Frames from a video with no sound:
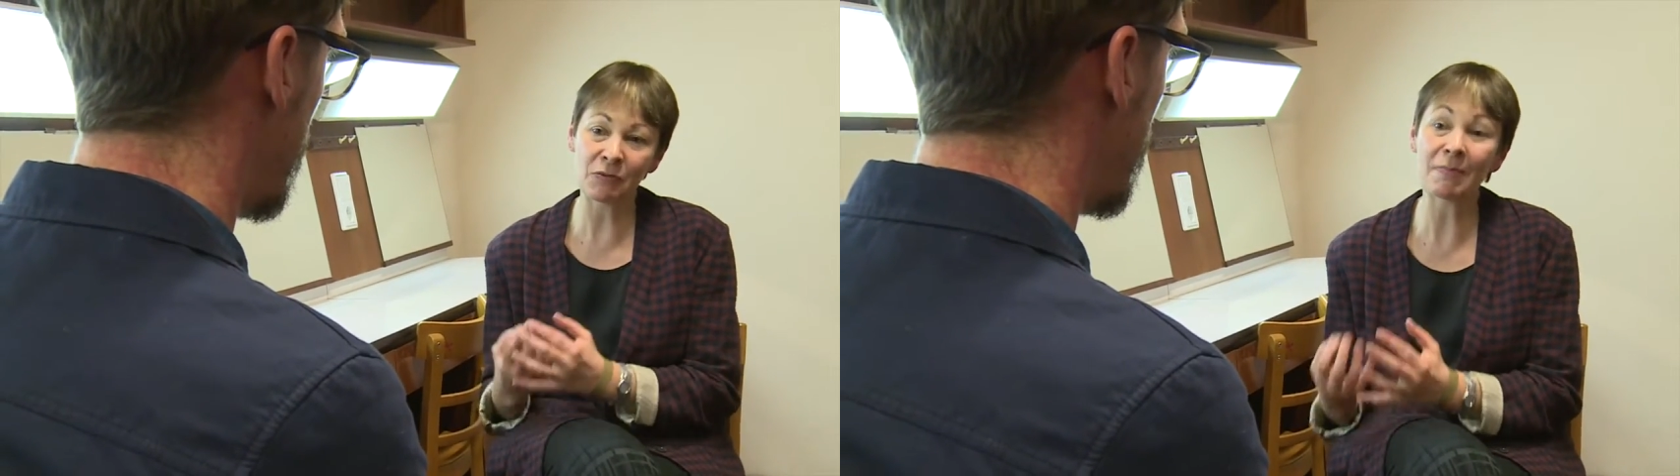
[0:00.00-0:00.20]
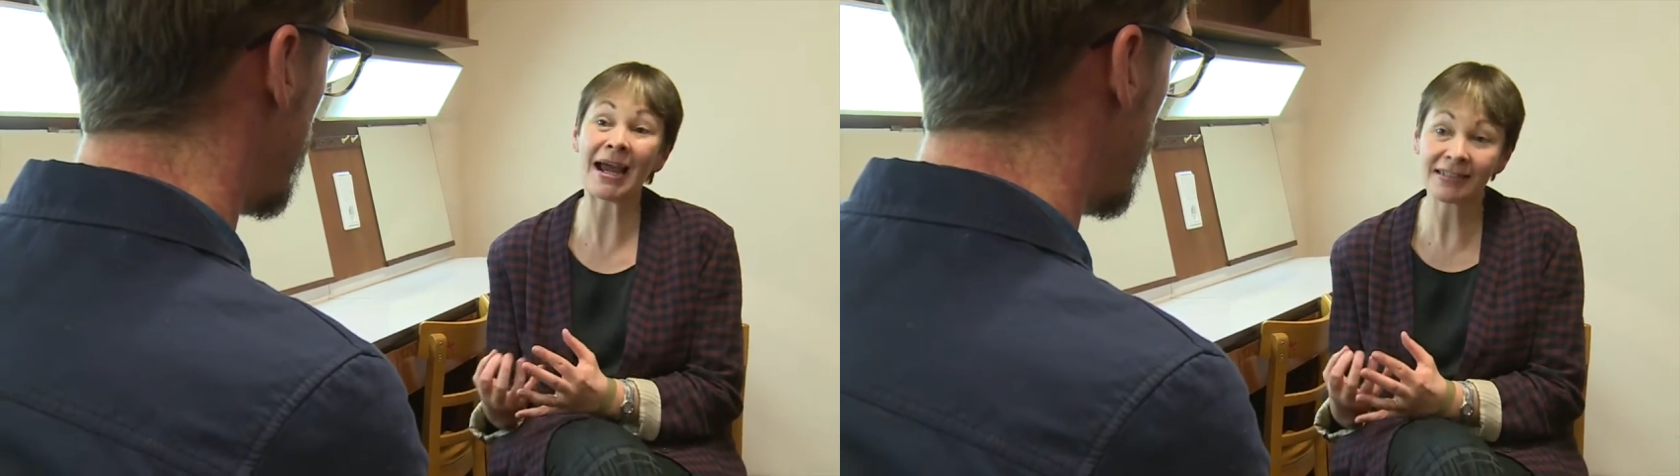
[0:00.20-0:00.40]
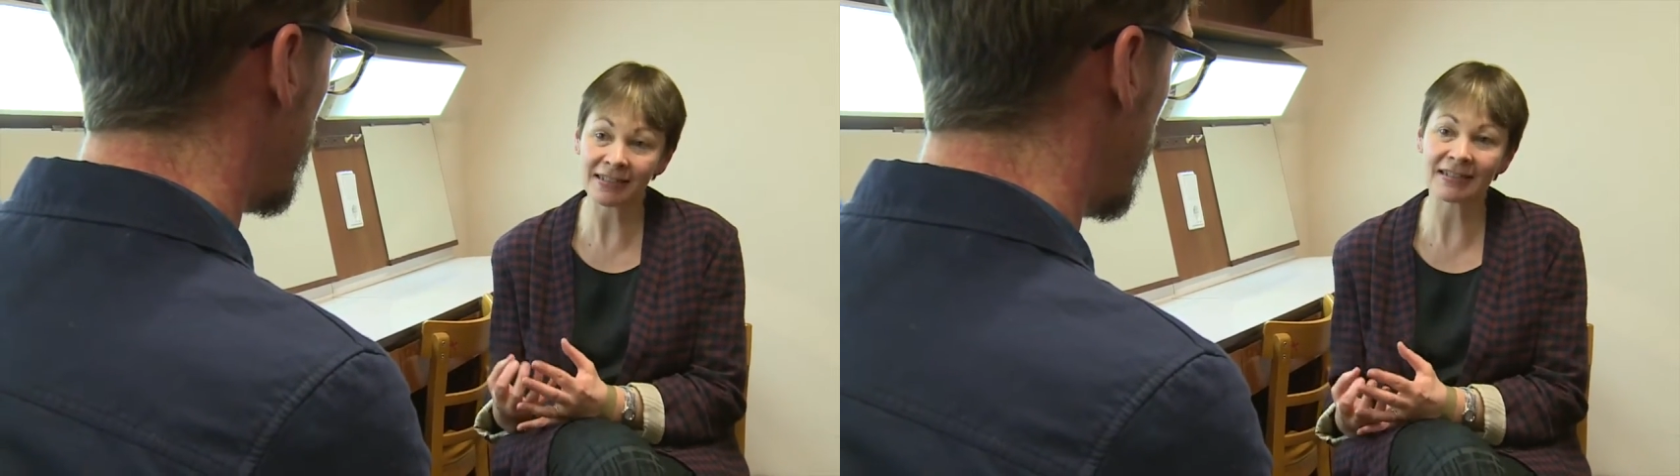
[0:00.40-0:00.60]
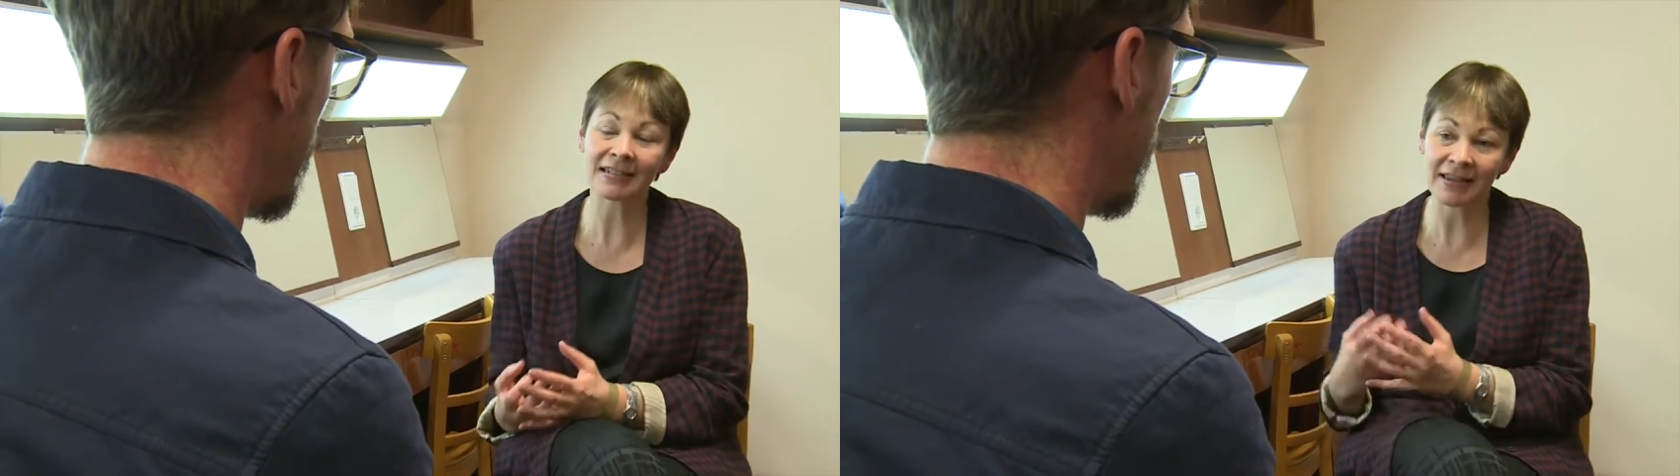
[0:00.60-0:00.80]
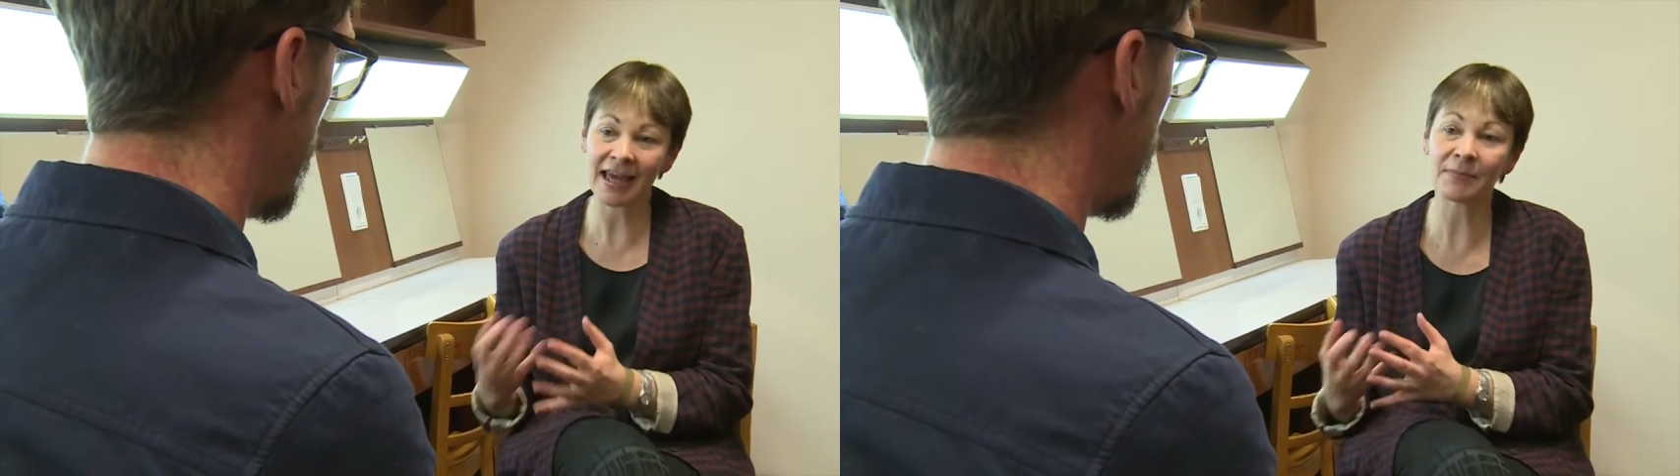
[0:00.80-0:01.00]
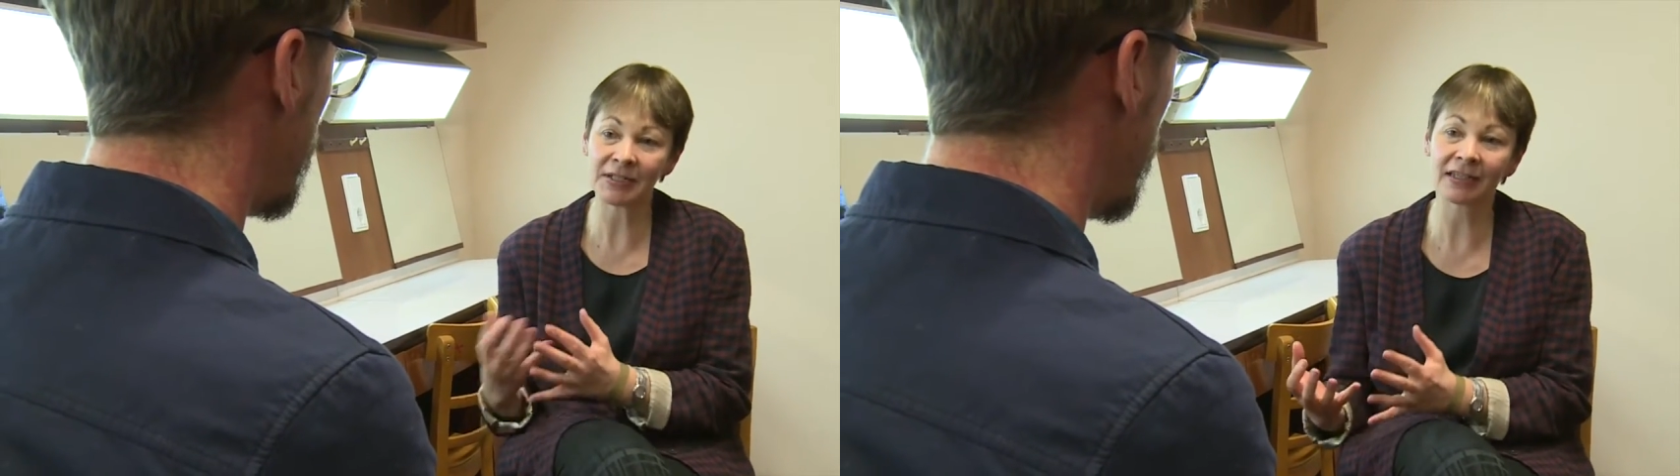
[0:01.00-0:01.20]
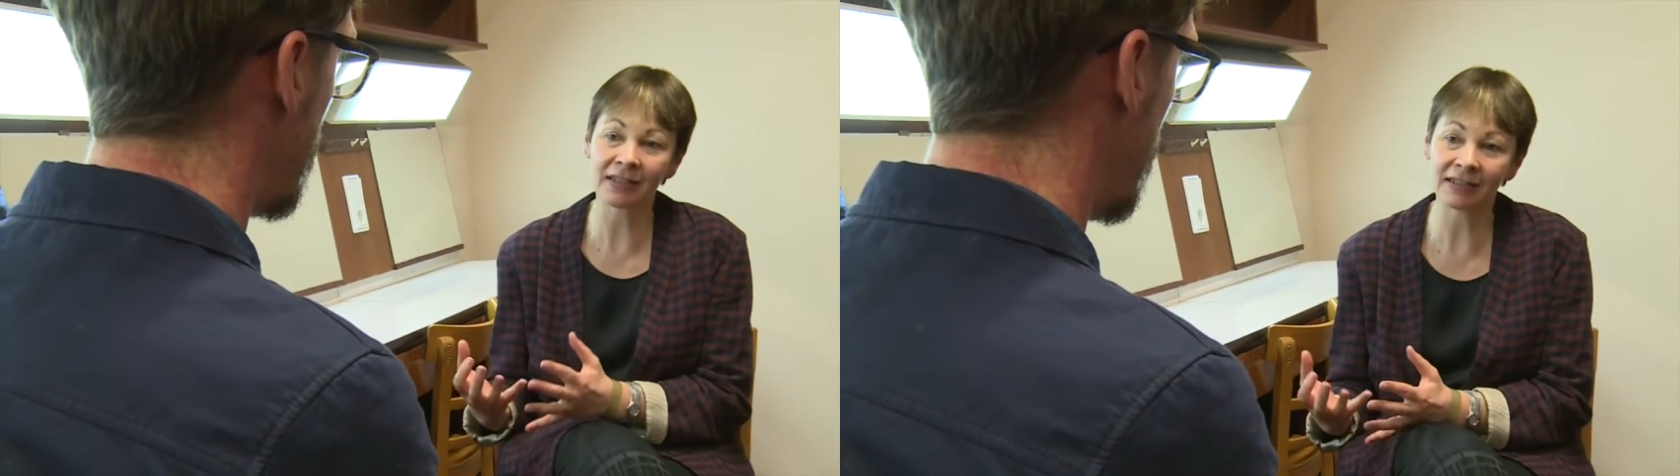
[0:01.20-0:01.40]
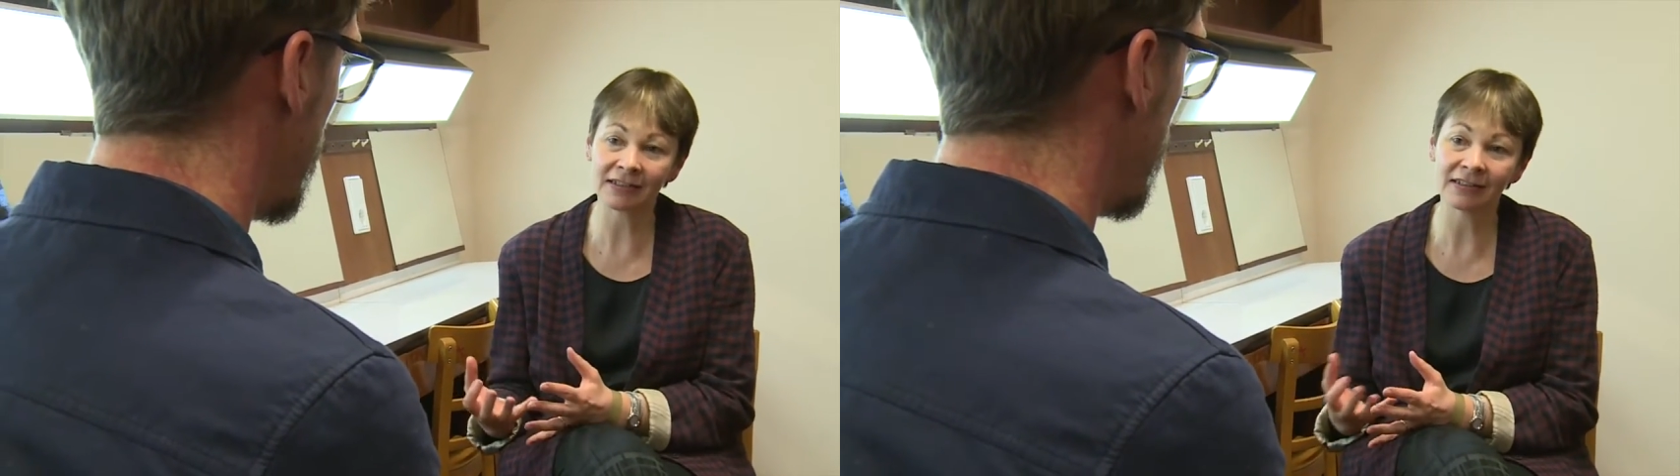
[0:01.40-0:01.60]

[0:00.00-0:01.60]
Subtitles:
matters to their particular